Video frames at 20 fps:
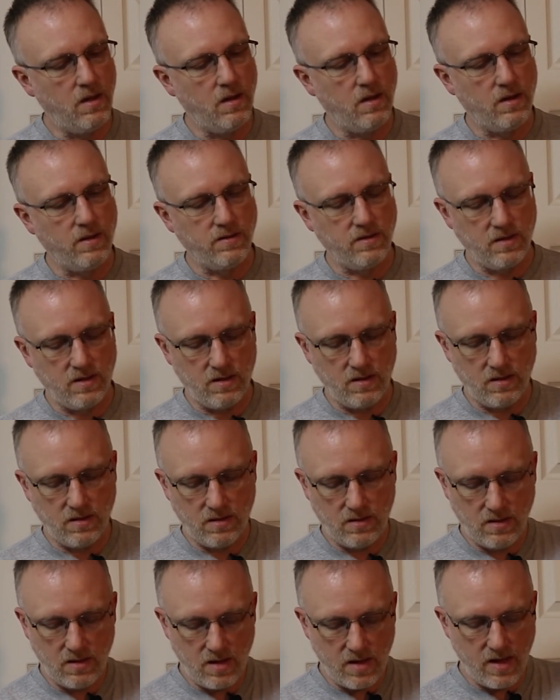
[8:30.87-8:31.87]
on the
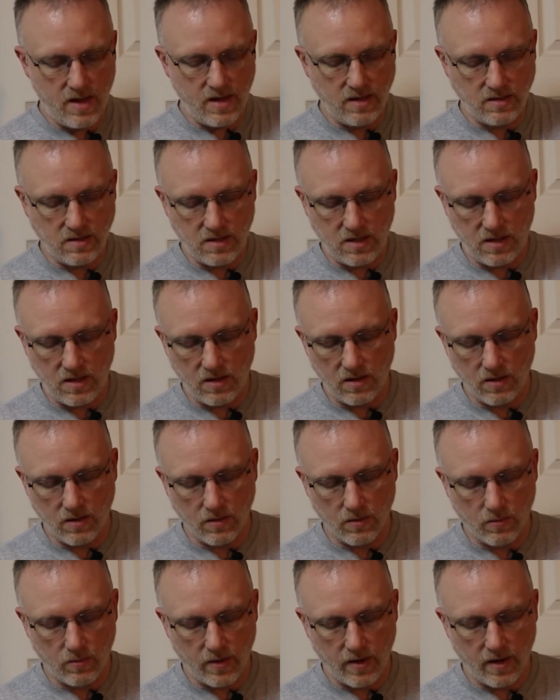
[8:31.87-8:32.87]
end
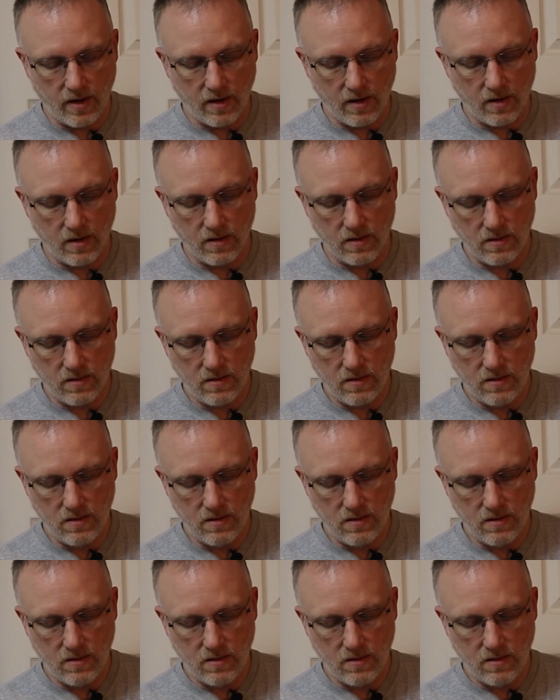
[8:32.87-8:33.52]
here where